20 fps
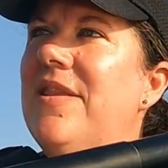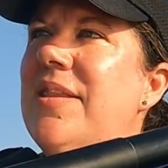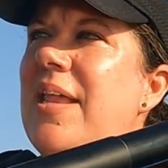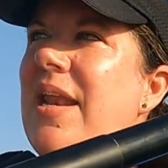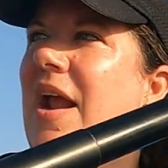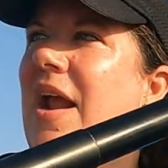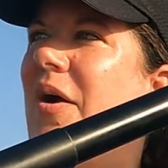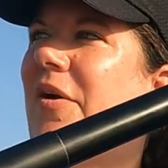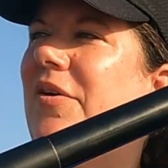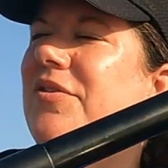and
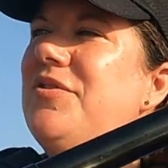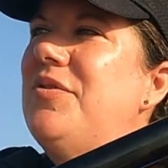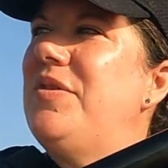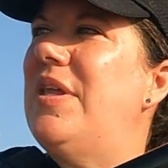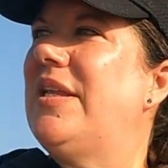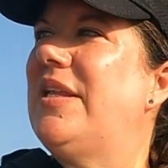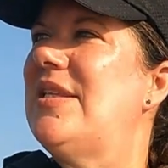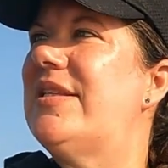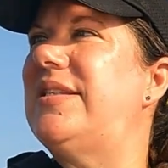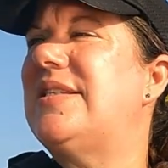then I also
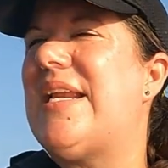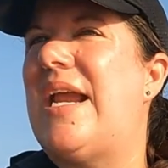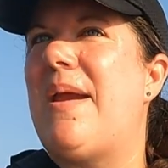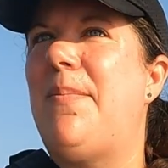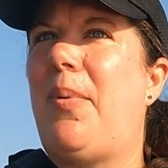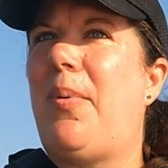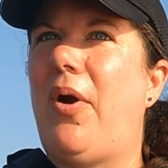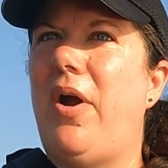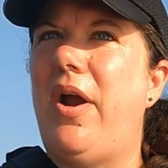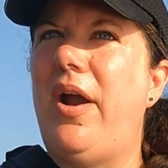think the
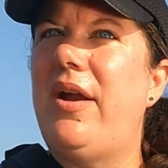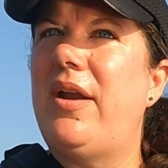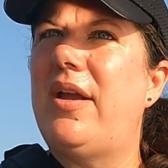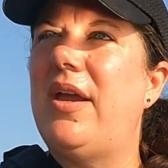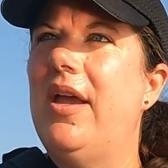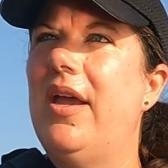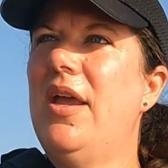state park,